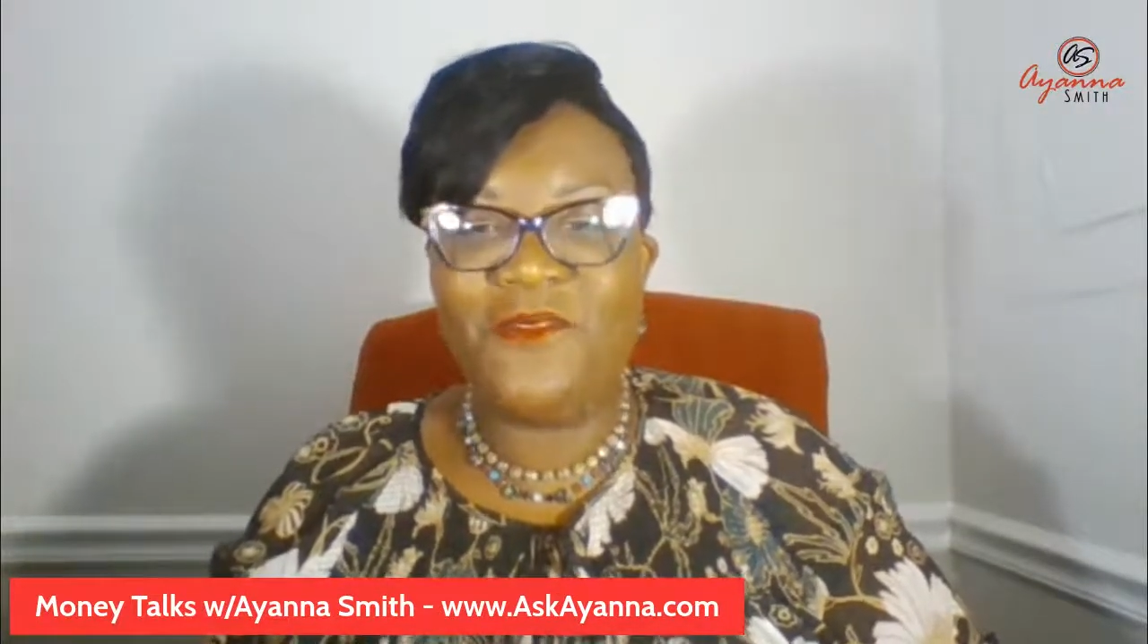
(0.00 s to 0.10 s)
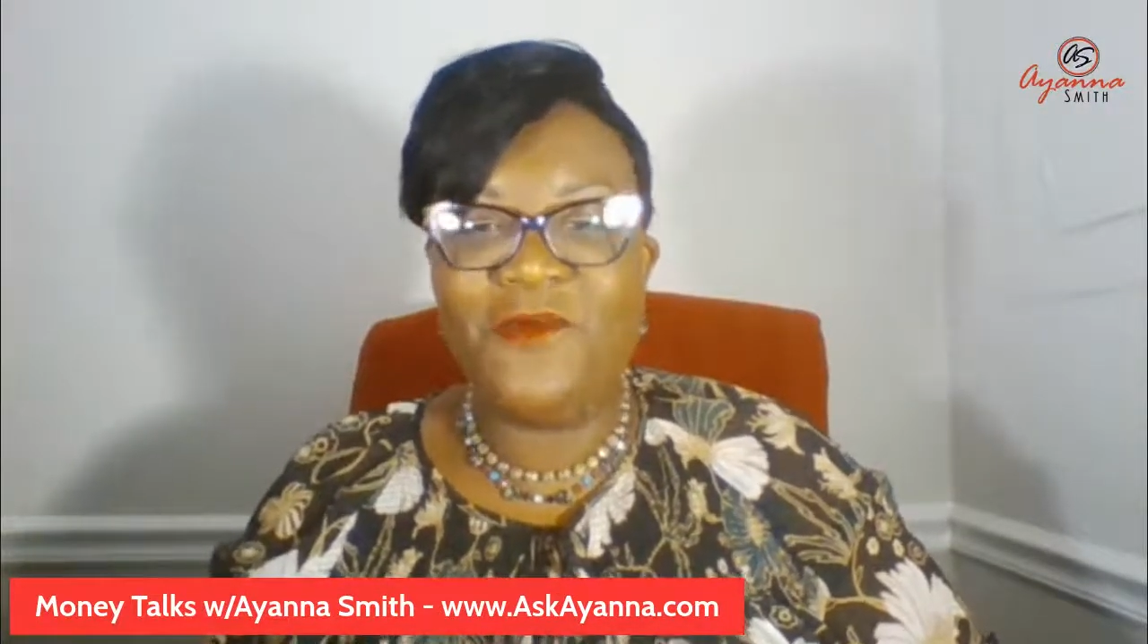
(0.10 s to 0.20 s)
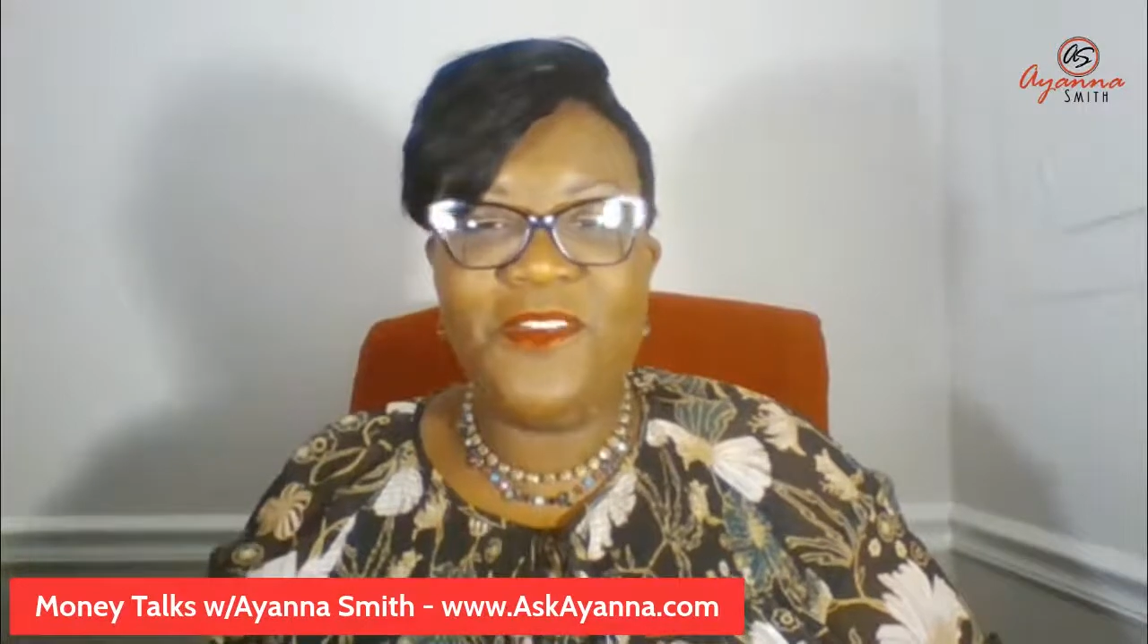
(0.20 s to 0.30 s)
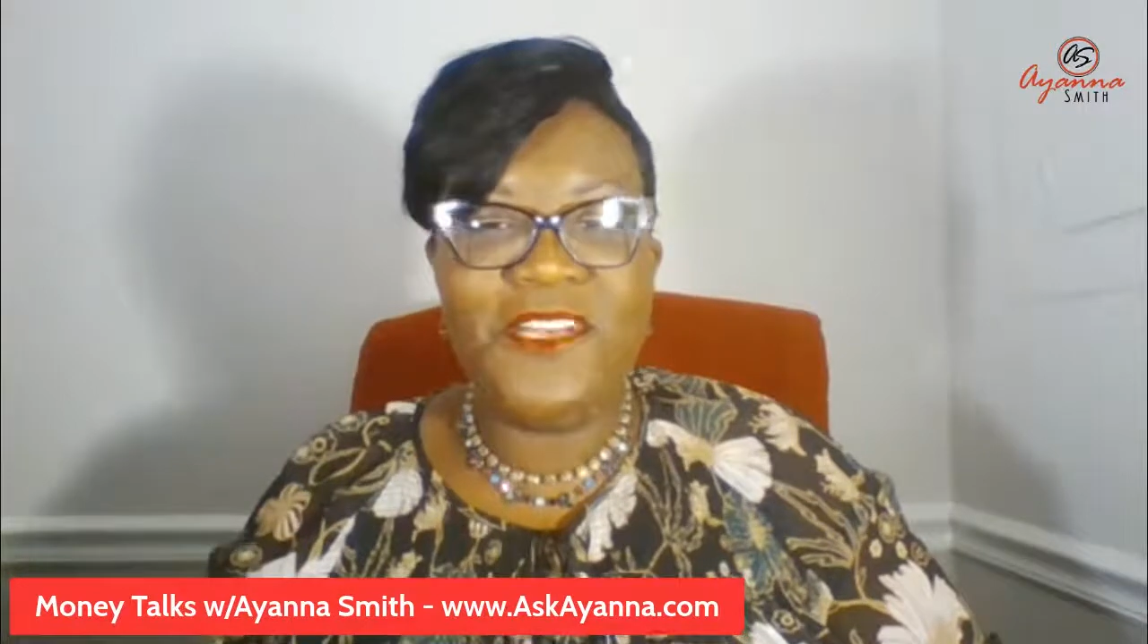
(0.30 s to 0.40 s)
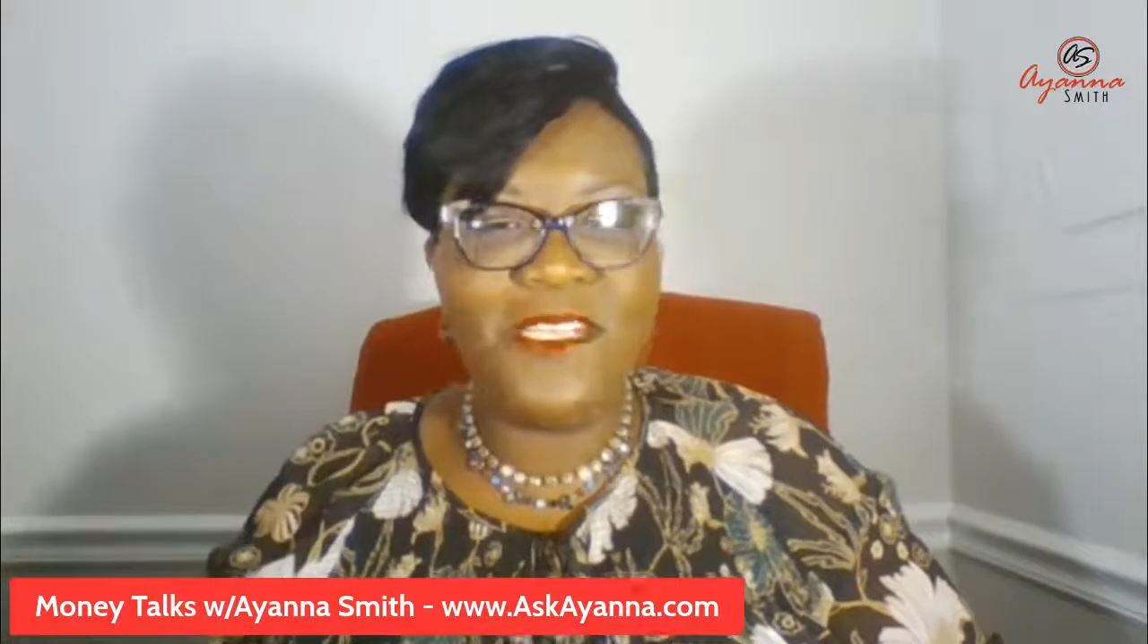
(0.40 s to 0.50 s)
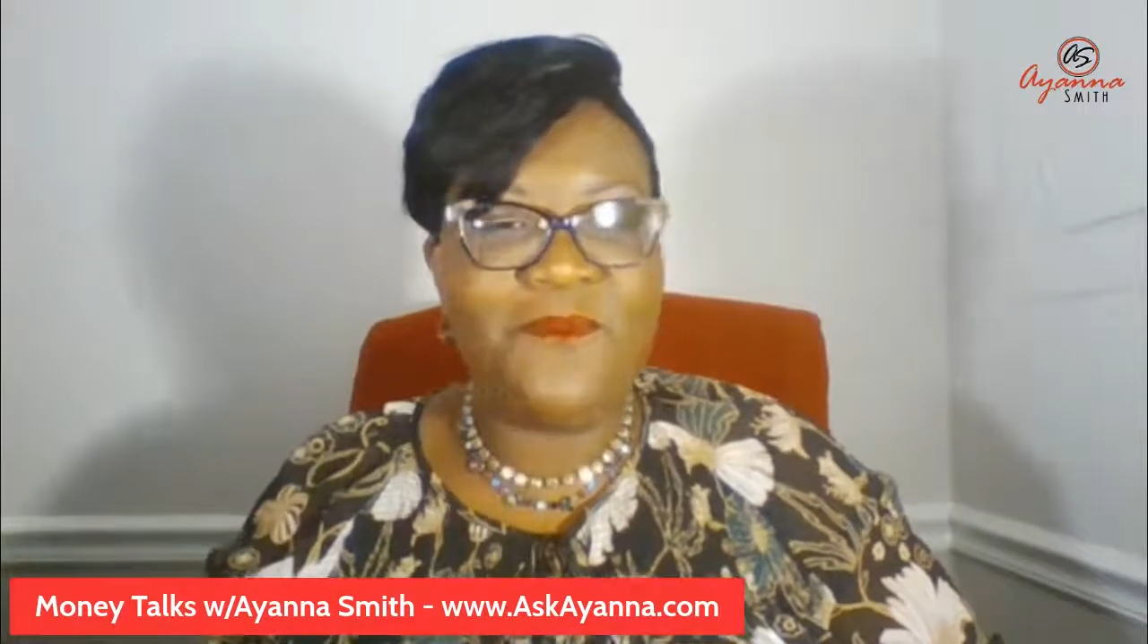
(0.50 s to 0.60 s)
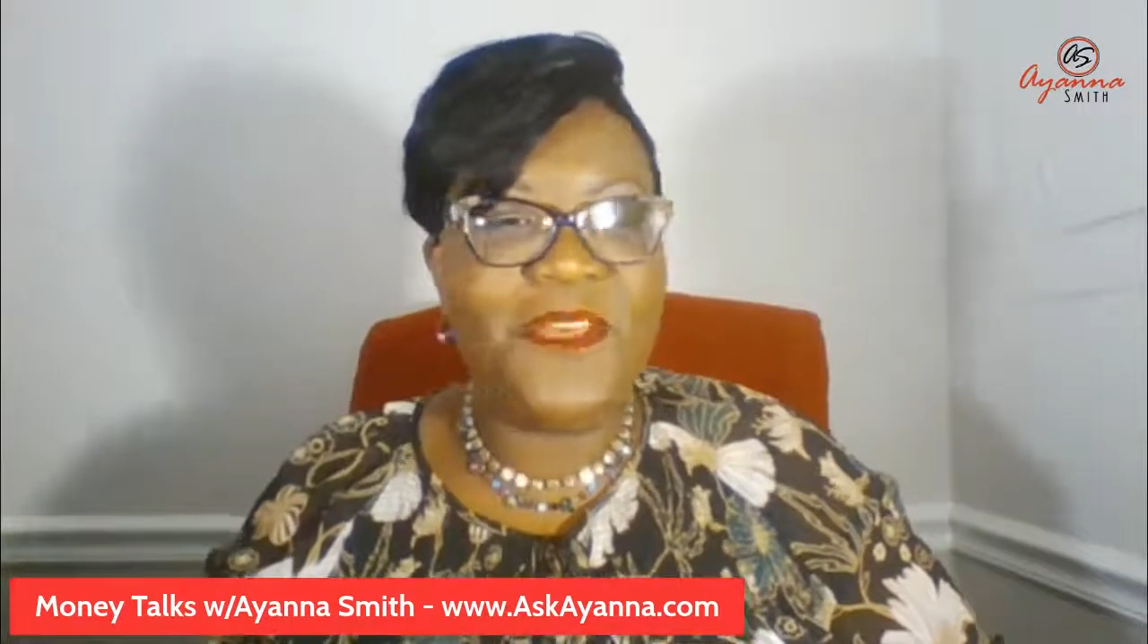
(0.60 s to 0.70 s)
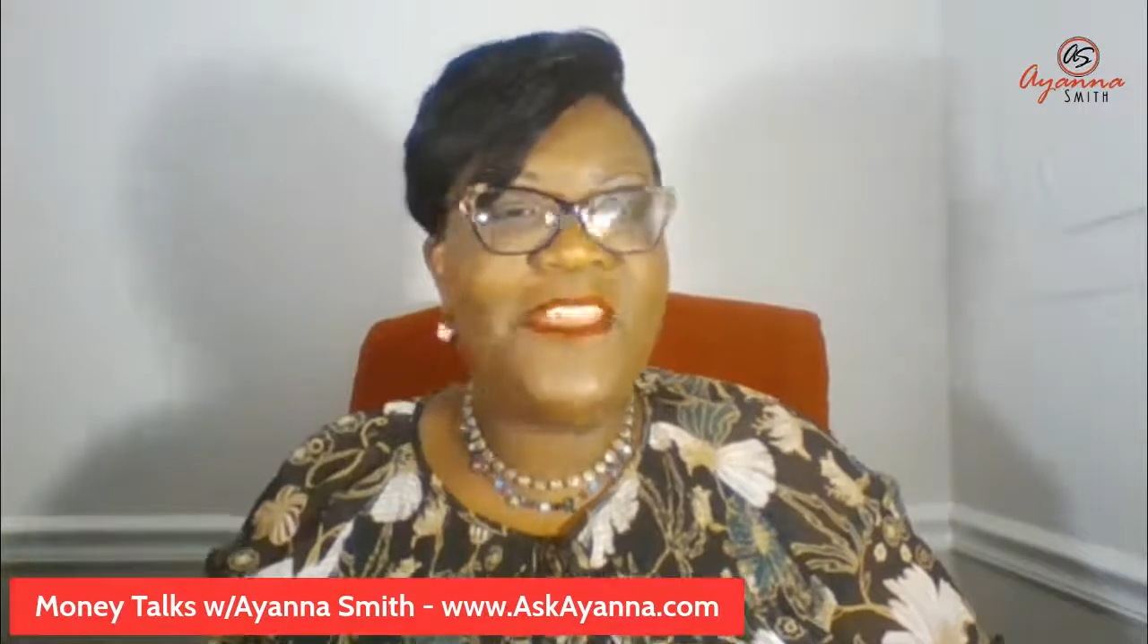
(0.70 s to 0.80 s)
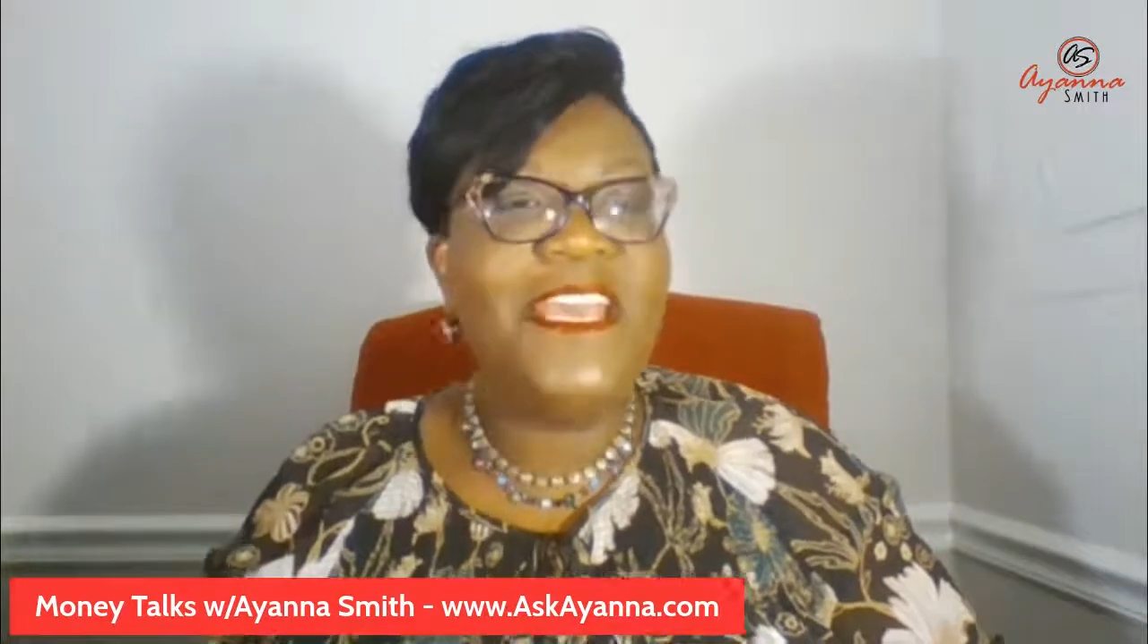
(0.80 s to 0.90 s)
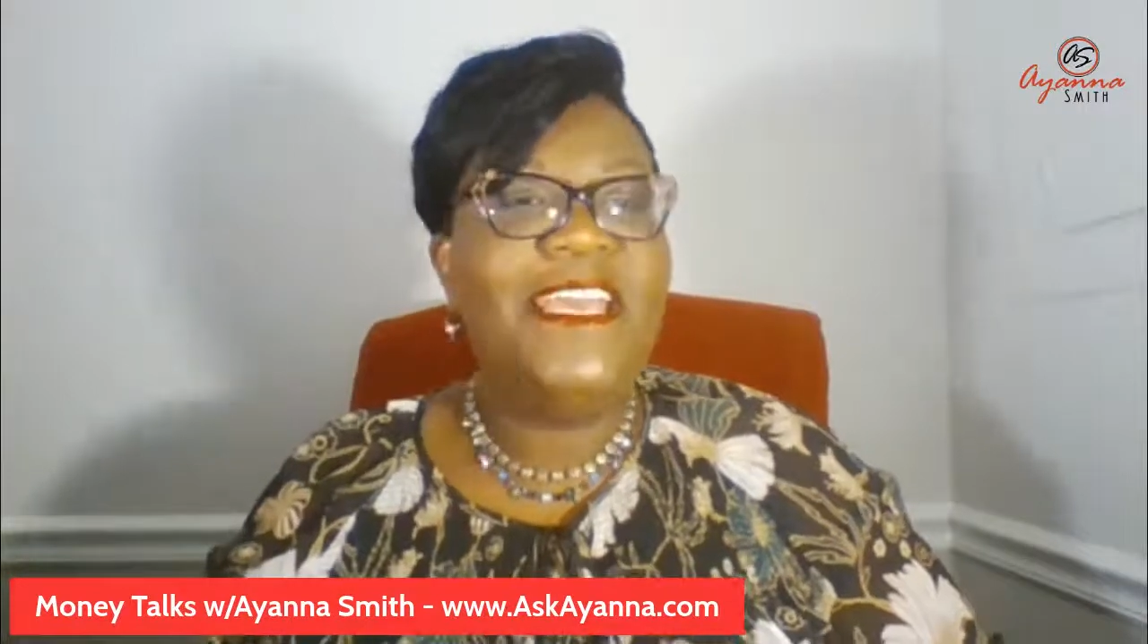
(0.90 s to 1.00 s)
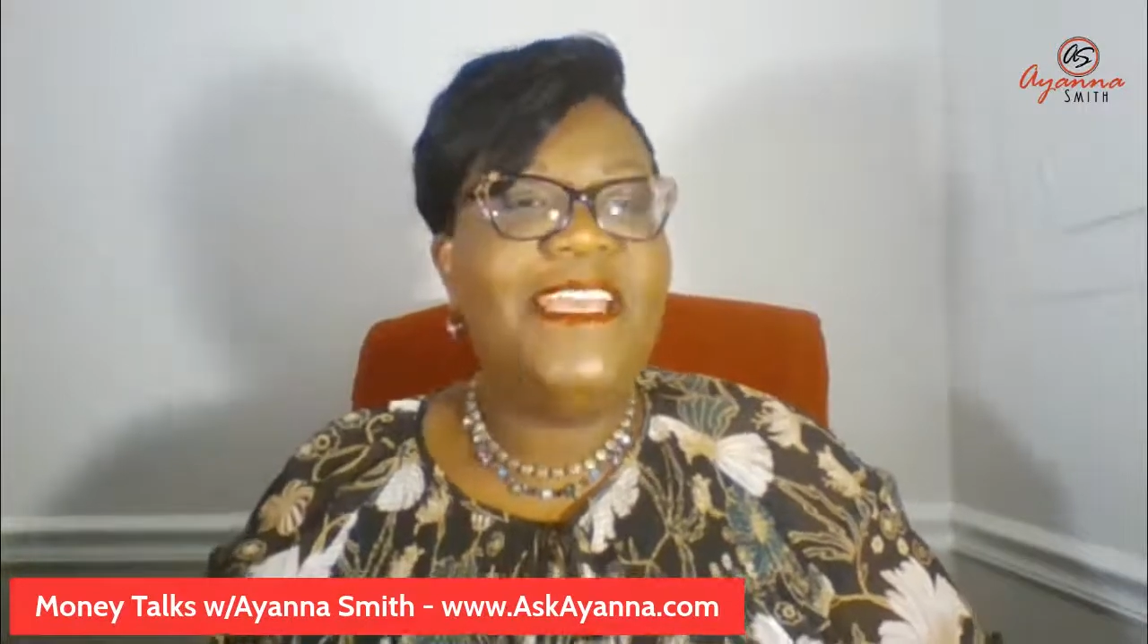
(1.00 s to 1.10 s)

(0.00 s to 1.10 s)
Awareness Month